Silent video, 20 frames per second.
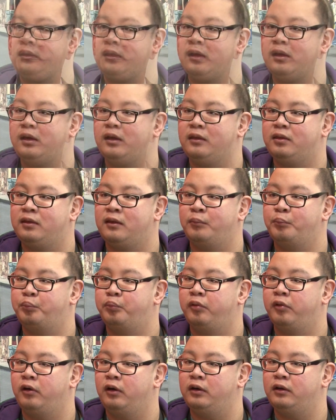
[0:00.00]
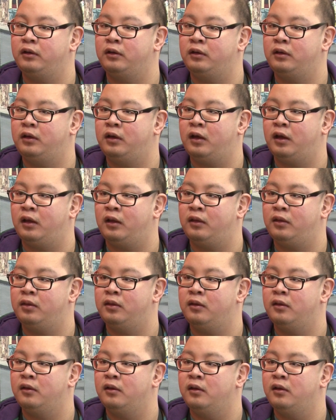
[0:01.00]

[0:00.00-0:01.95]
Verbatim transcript: think it's important because